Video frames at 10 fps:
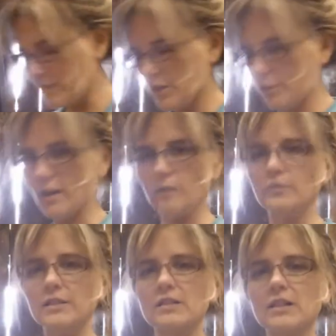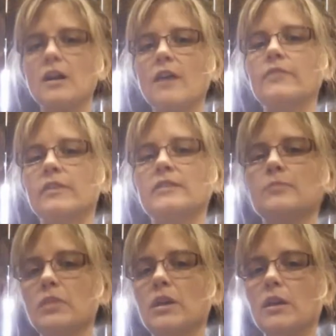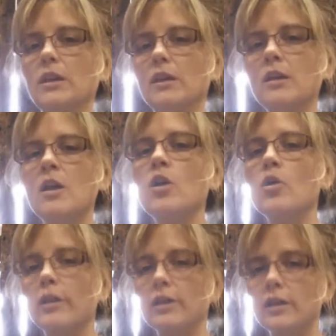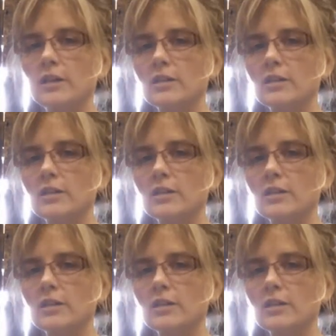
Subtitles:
Here we go. Let's start off with some pink here. We are going to